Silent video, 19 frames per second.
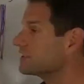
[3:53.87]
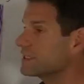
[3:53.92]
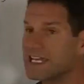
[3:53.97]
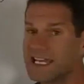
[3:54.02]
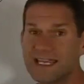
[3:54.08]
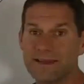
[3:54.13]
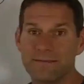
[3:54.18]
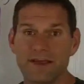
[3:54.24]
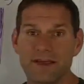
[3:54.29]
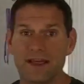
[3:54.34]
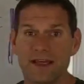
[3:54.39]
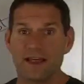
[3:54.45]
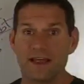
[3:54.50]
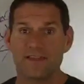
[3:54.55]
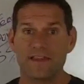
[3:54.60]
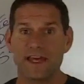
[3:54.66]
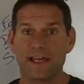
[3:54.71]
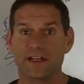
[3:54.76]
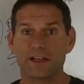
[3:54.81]
team
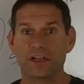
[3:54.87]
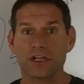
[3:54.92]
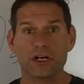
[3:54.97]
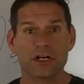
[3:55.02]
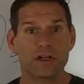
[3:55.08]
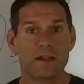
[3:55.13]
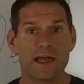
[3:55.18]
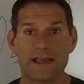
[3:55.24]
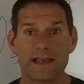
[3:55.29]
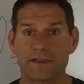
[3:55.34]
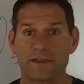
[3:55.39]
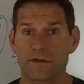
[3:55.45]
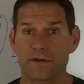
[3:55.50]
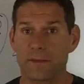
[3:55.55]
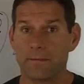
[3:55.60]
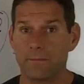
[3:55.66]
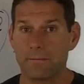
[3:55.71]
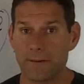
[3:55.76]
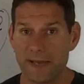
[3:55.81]
that look like they're
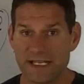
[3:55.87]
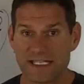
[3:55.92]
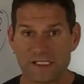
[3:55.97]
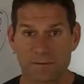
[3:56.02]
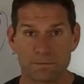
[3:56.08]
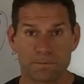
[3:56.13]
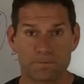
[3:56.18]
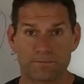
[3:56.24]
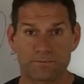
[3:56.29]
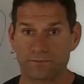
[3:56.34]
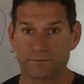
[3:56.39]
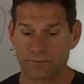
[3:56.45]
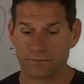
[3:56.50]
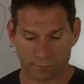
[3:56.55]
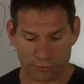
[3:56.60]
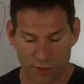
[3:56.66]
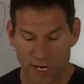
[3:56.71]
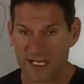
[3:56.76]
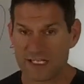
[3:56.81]
the best
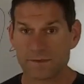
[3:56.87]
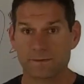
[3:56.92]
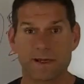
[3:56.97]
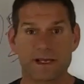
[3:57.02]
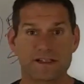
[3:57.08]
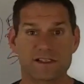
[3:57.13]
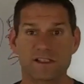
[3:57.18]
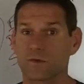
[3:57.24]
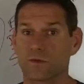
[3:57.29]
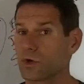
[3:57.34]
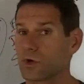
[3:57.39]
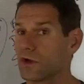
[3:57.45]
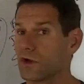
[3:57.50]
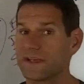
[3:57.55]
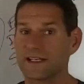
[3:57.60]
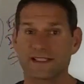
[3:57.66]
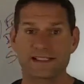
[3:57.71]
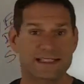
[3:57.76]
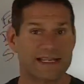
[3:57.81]
prospects in the
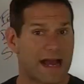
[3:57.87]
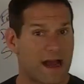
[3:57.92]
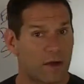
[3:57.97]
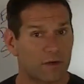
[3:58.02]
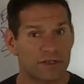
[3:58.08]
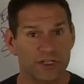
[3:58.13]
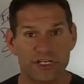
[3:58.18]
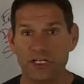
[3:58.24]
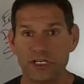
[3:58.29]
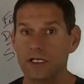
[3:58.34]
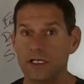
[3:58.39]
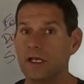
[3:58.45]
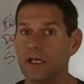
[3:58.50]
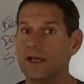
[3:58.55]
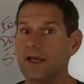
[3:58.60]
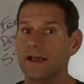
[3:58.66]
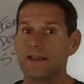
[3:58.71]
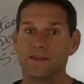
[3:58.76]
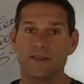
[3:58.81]
world, they sound good,
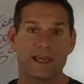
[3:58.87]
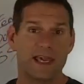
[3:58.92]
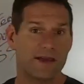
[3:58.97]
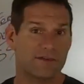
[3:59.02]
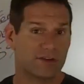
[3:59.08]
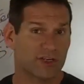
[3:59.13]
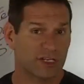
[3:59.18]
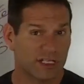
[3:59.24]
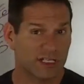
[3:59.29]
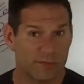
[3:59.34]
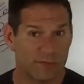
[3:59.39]
they have good